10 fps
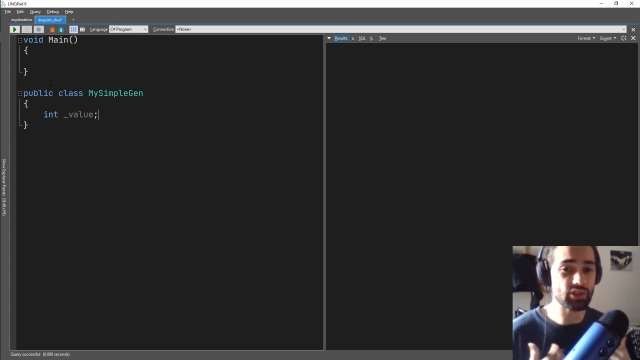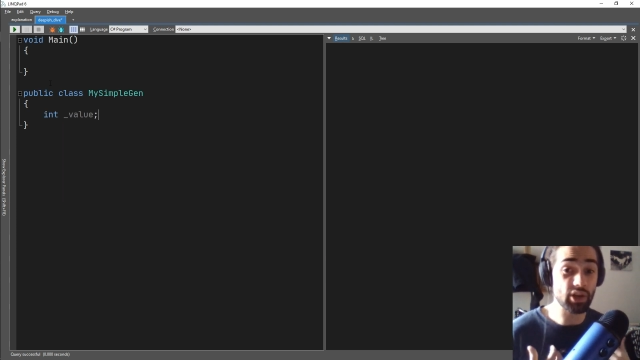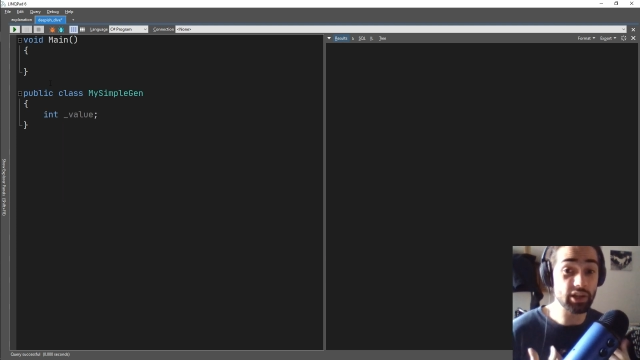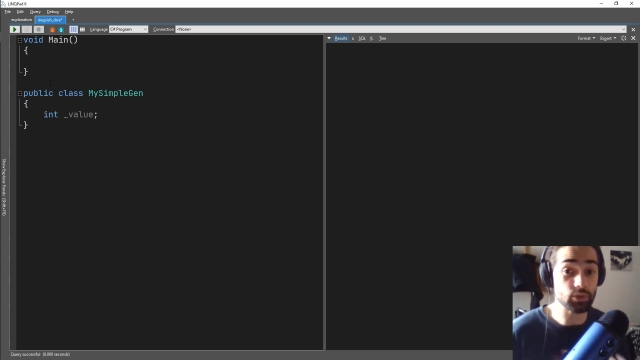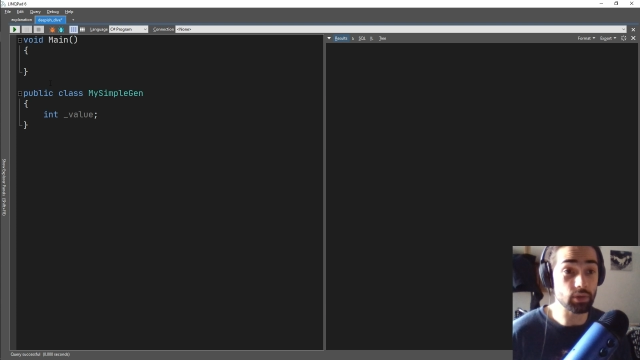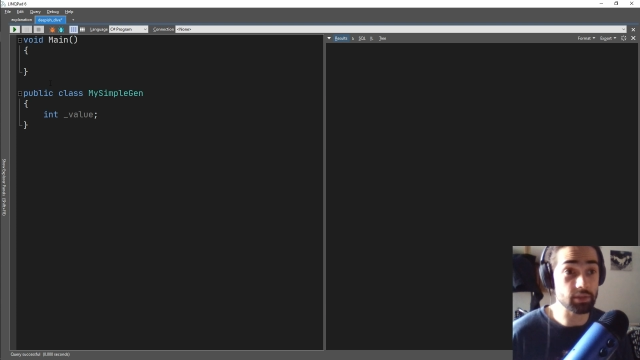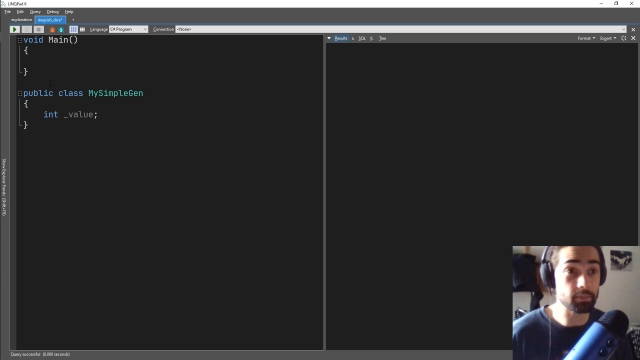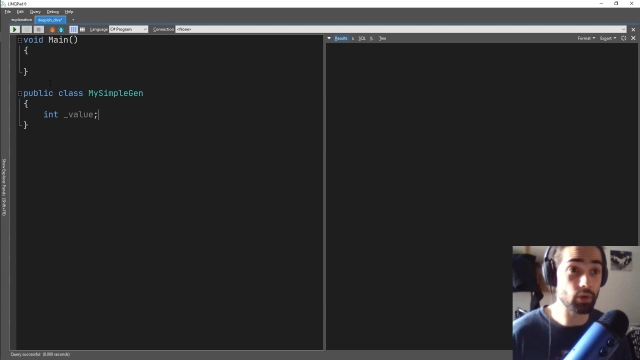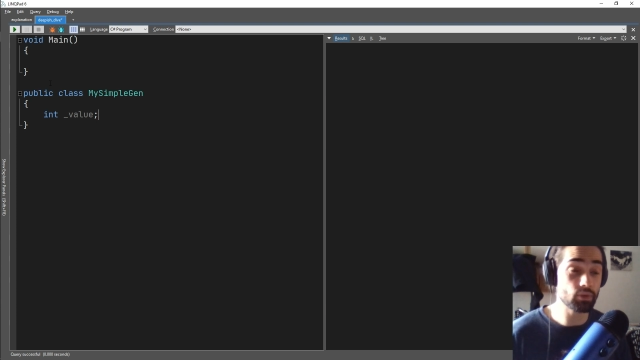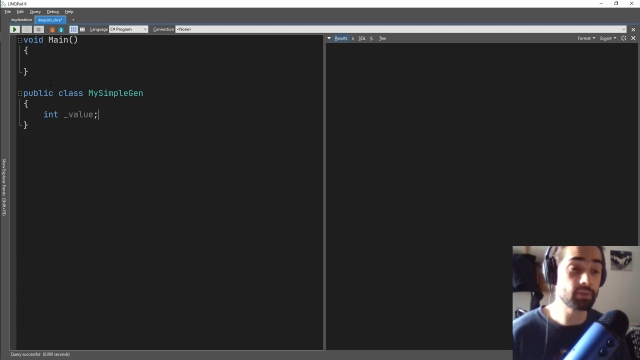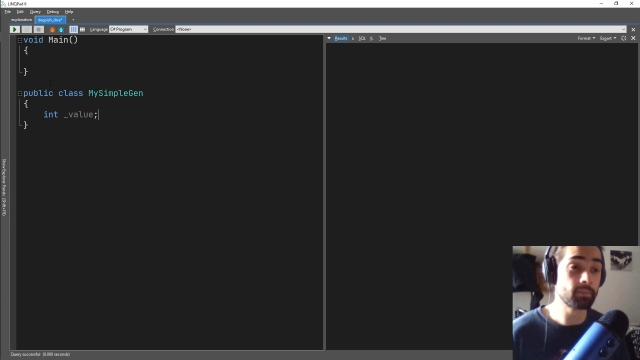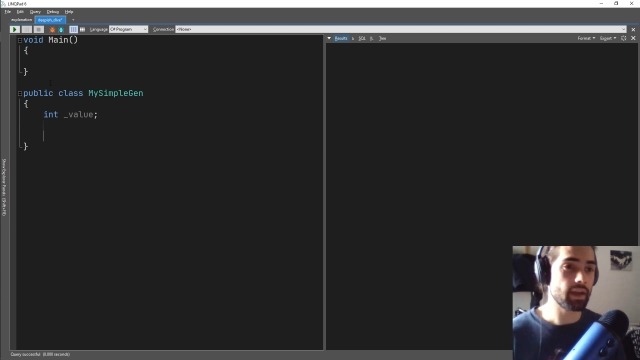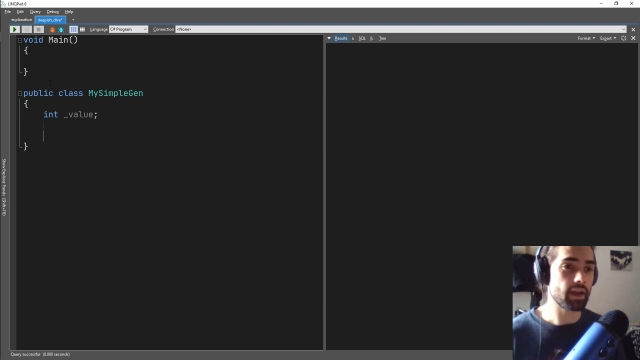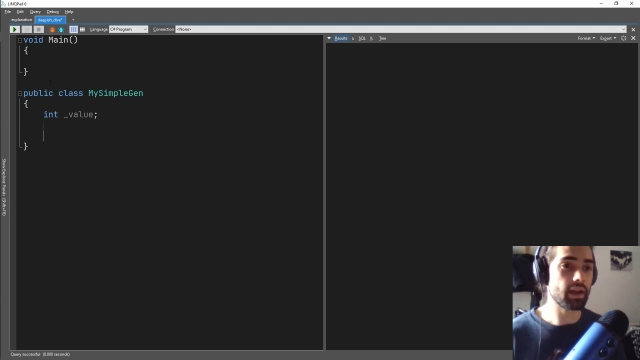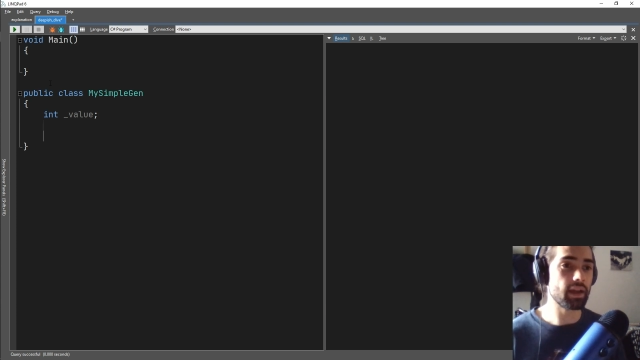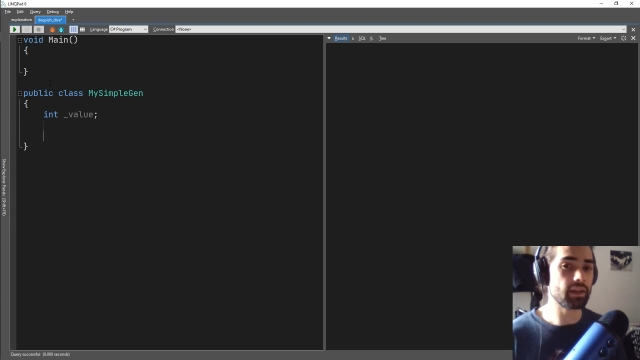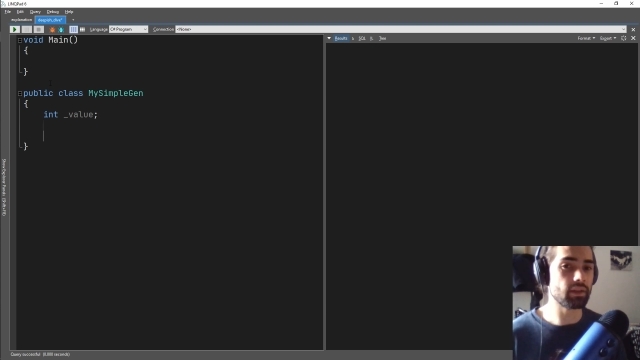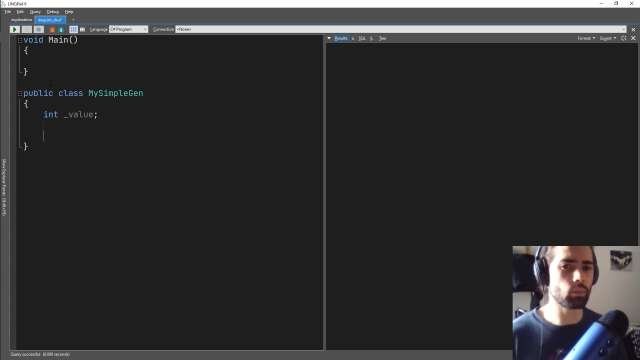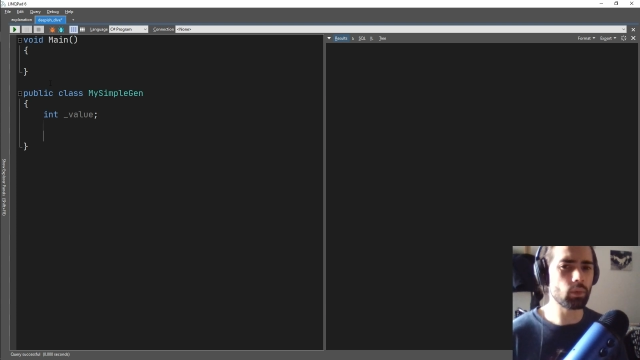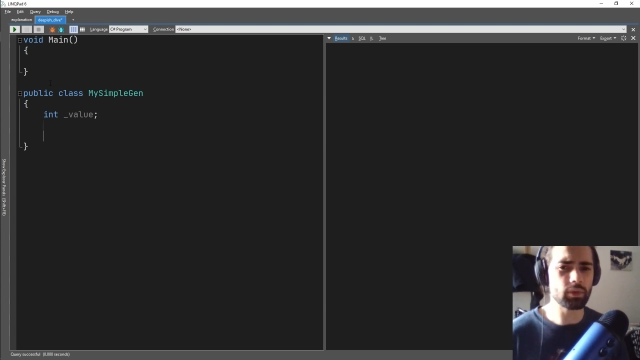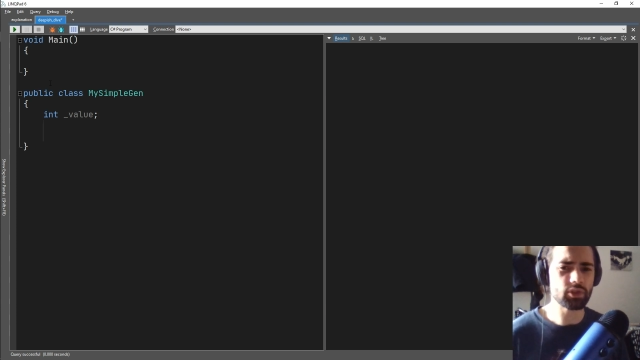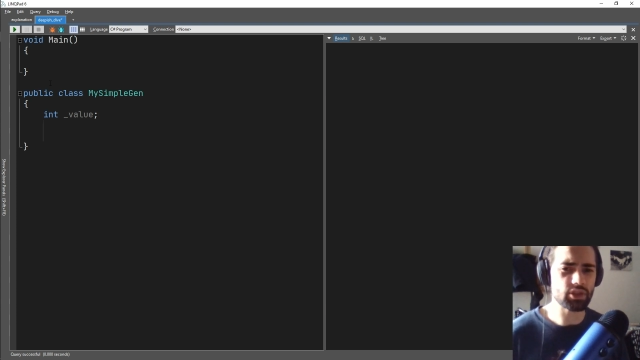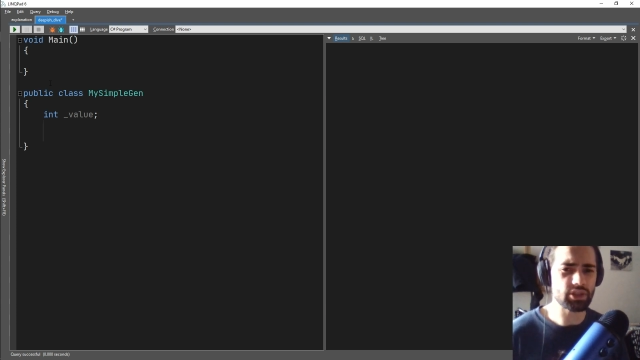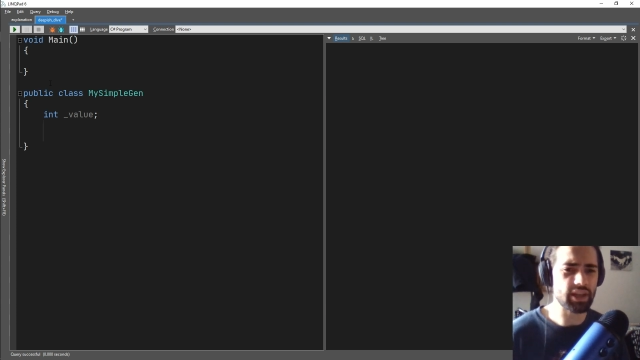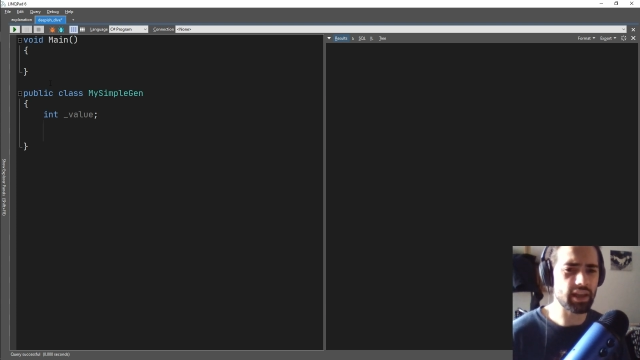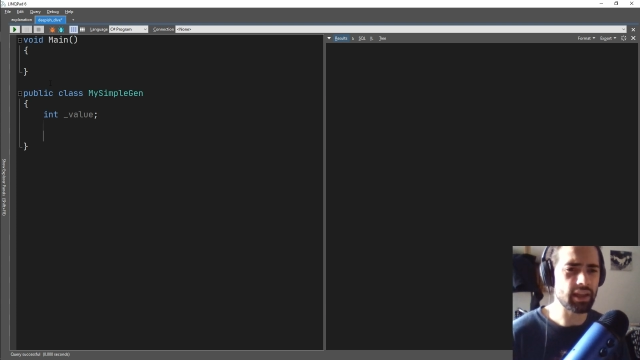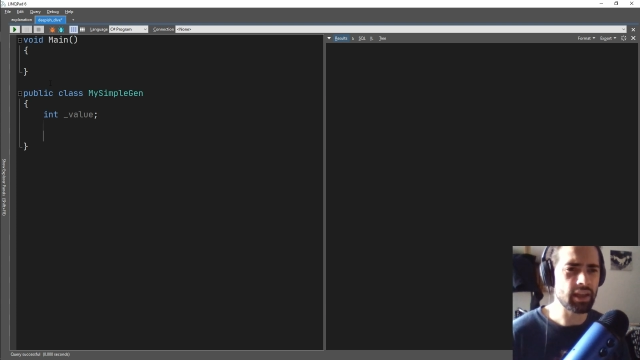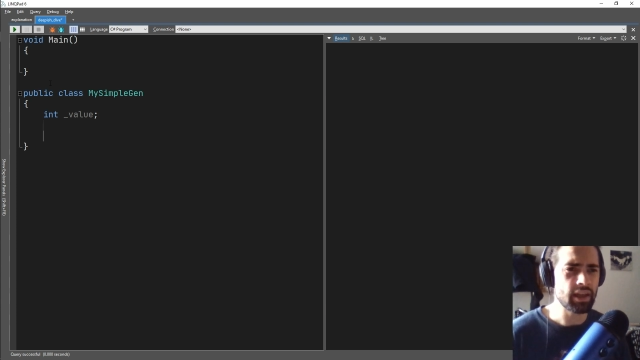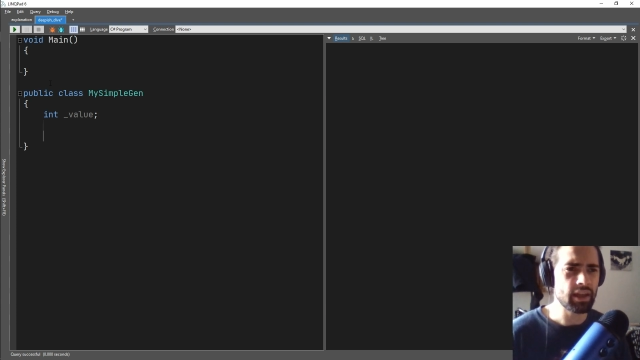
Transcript: try to expose, and we will just say,